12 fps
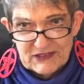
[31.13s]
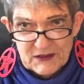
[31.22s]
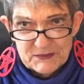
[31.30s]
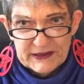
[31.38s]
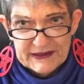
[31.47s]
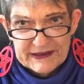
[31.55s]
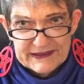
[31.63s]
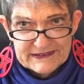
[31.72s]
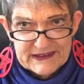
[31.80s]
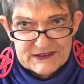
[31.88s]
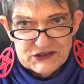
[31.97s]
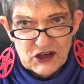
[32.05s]
completely
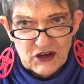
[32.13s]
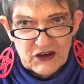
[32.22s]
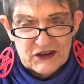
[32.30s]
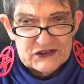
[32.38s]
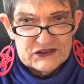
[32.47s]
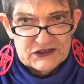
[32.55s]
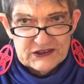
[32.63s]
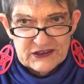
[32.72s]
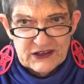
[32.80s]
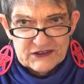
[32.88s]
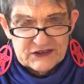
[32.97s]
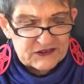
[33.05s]
decharged and
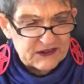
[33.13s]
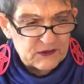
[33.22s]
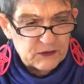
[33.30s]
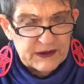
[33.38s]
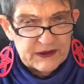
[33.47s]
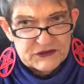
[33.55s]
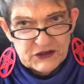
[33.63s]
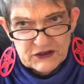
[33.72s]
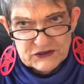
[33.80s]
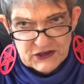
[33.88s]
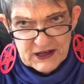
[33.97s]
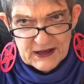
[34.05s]
doesn't seem to want to
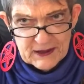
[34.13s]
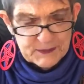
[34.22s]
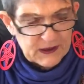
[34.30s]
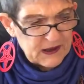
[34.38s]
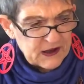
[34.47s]
charge up.